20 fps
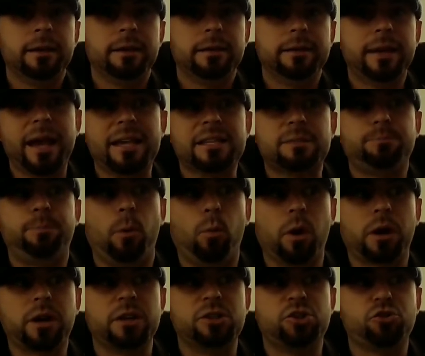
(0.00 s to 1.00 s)
yes, but
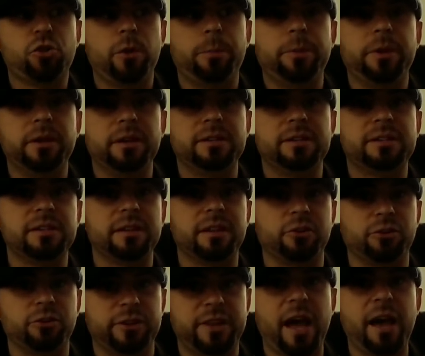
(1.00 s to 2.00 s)
what contributed to
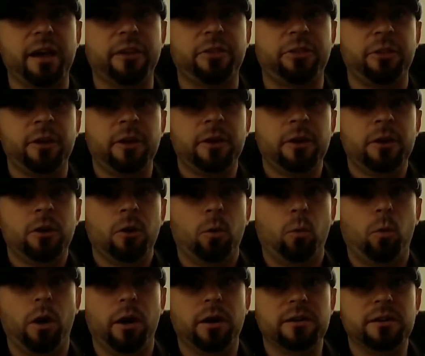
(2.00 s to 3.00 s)
their death
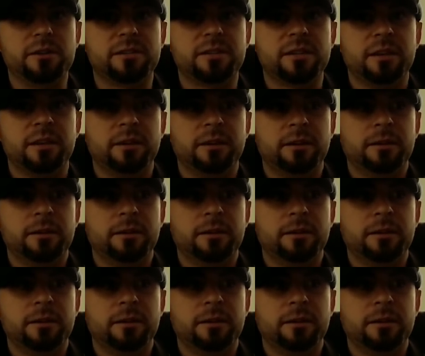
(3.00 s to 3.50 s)
was